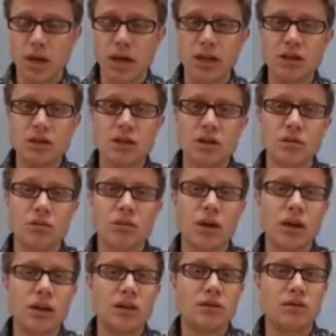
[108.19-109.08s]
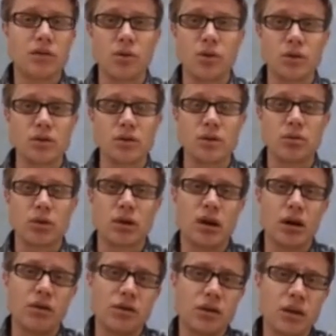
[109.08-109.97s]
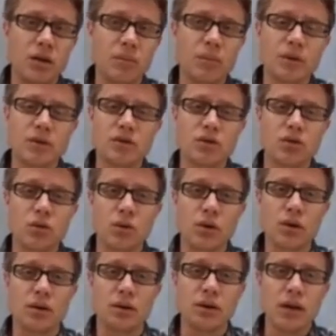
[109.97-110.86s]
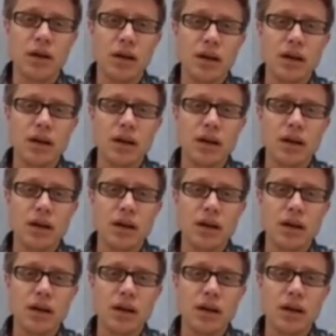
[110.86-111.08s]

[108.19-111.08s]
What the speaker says: ancient rainforests that were covered up in soil.